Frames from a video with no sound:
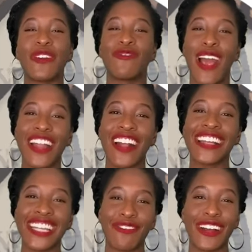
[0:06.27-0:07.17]
with writer
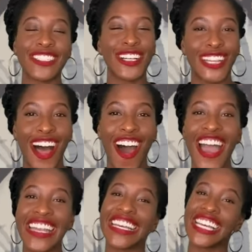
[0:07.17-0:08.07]
and director Law
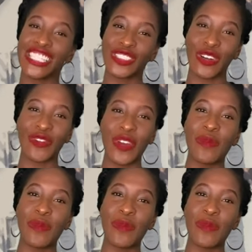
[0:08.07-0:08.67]
and his short film